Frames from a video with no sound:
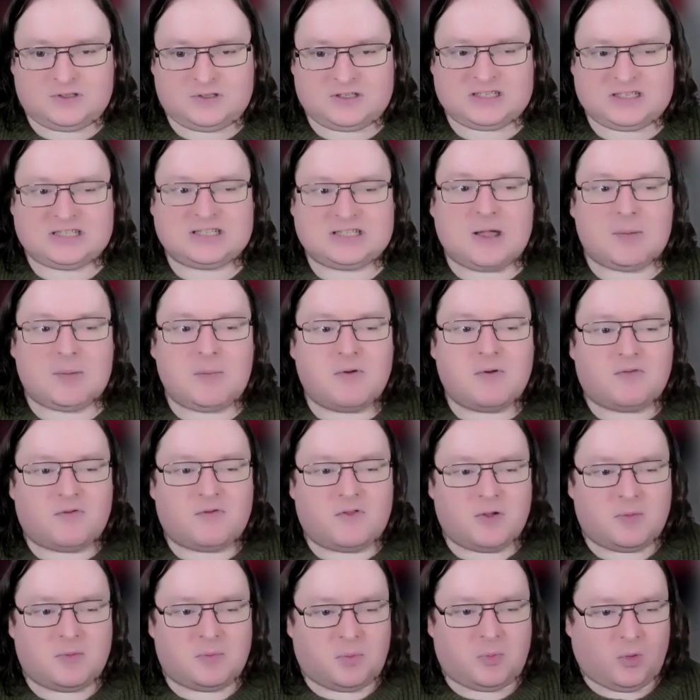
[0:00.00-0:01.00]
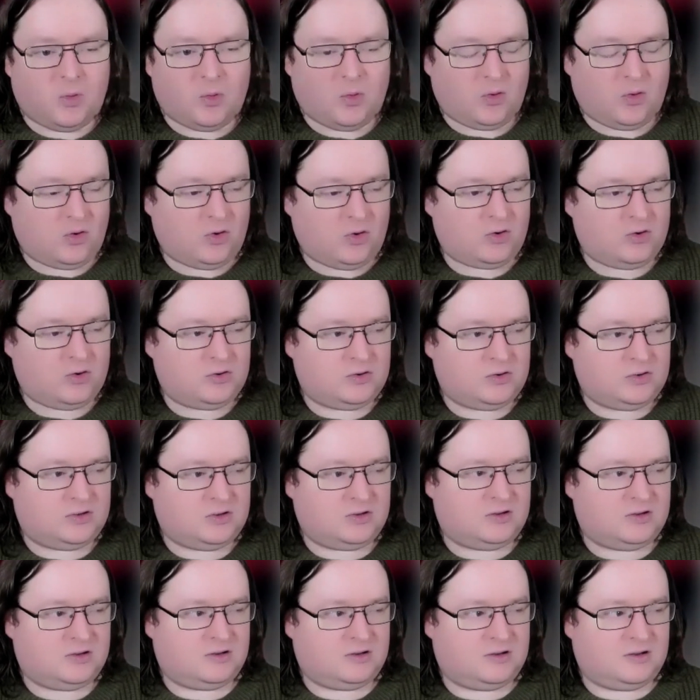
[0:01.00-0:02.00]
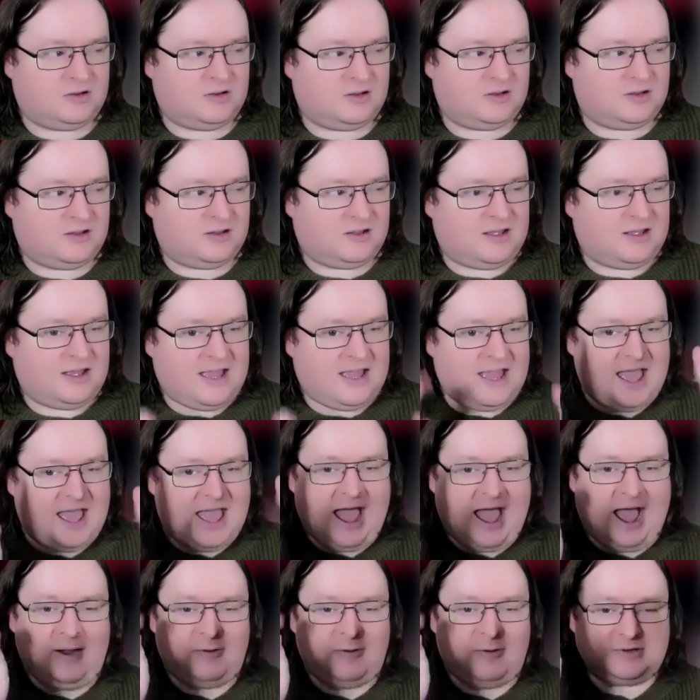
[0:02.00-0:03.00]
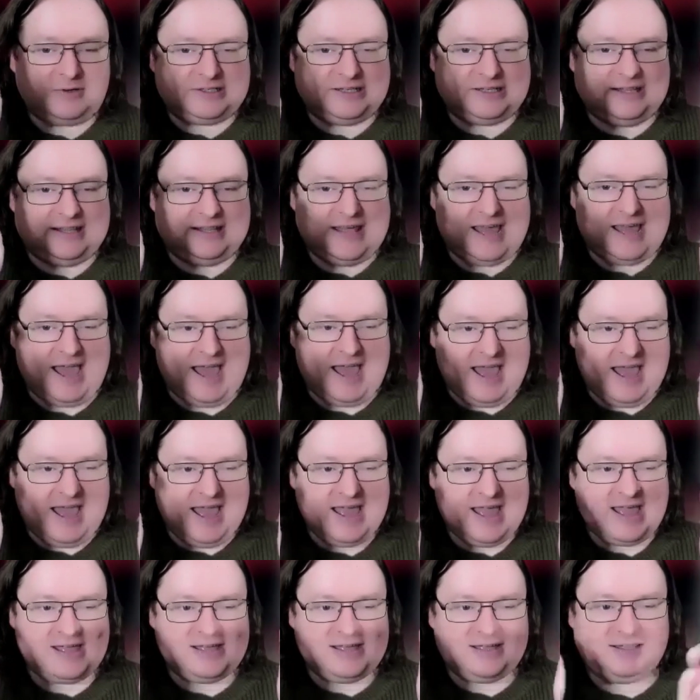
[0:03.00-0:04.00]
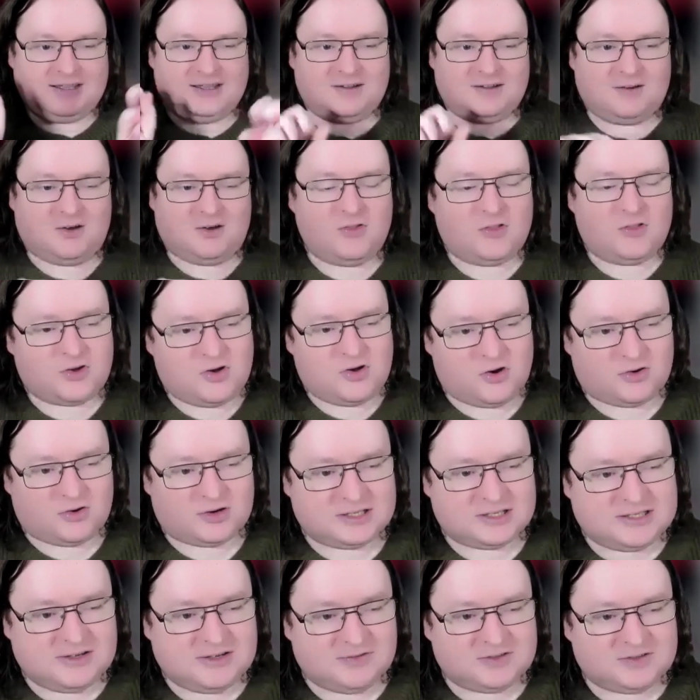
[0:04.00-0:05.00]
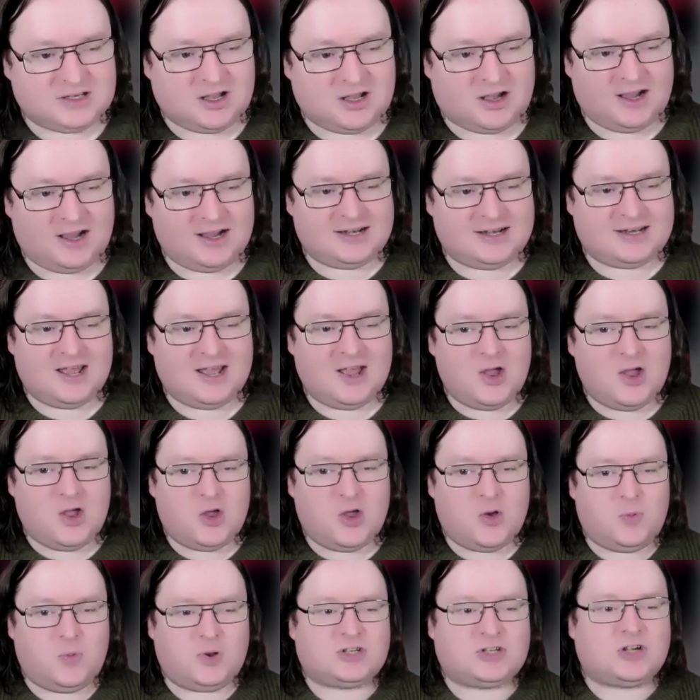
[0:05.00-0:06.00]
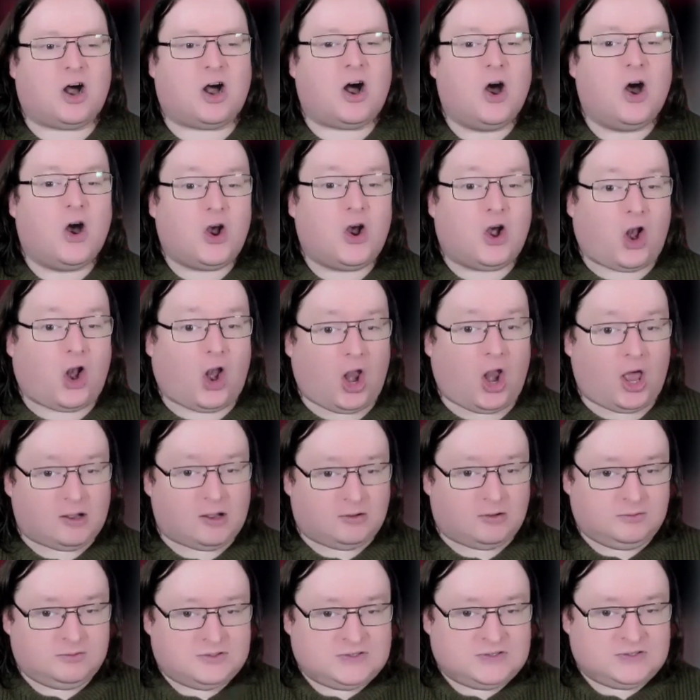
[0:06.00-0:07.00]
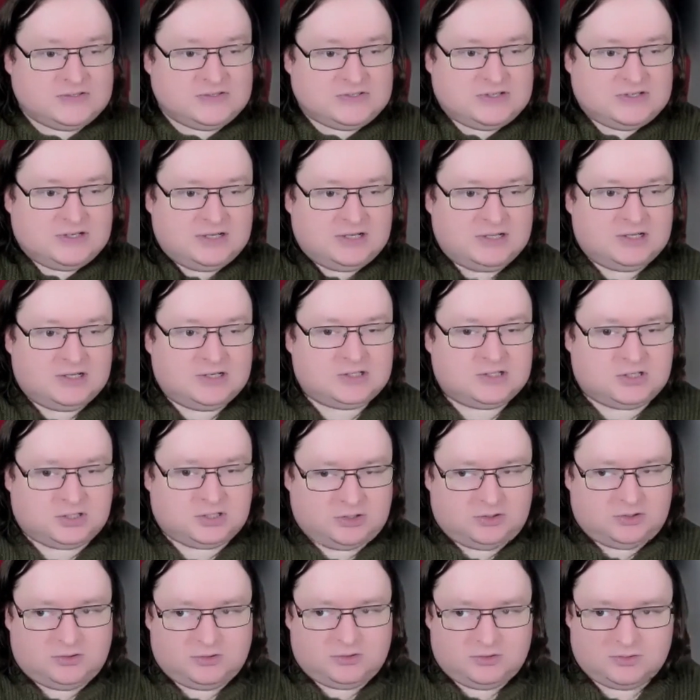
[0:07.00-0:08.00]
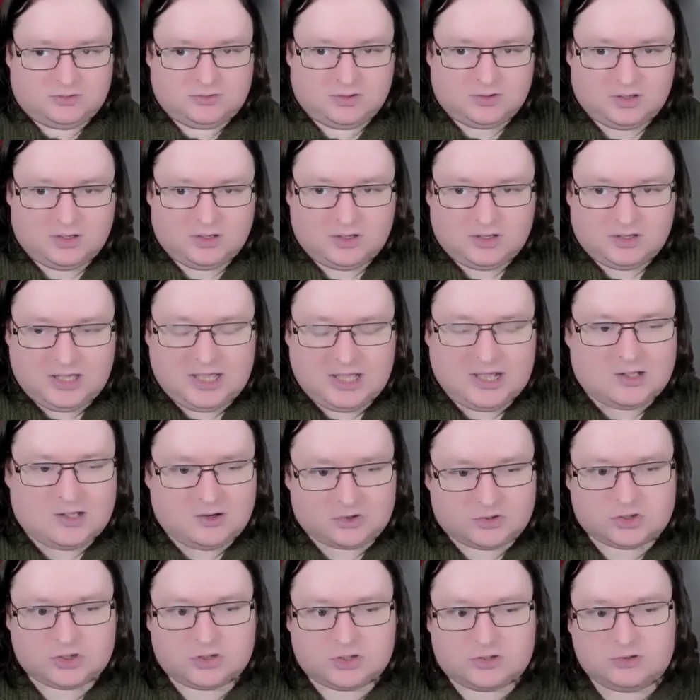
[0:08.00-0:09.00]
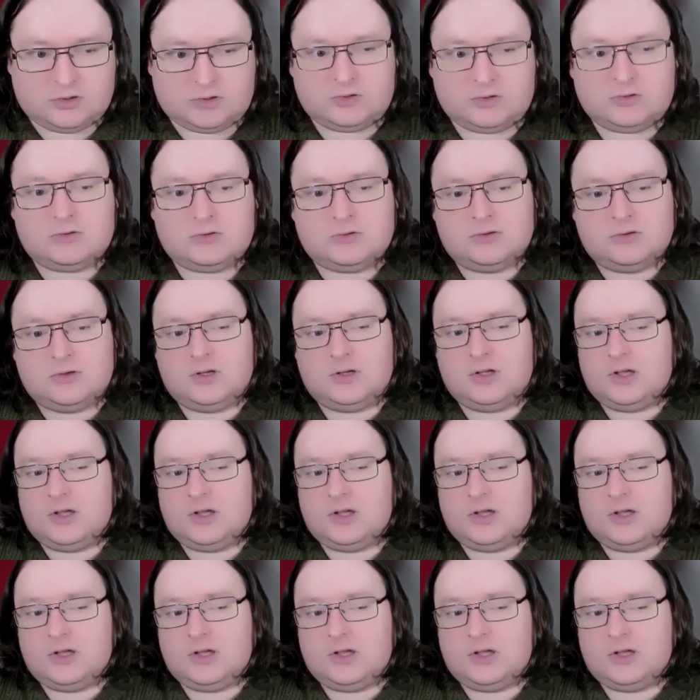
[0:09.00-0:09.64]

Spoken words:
some of the more out there on the cognitive side, which are close to ecological,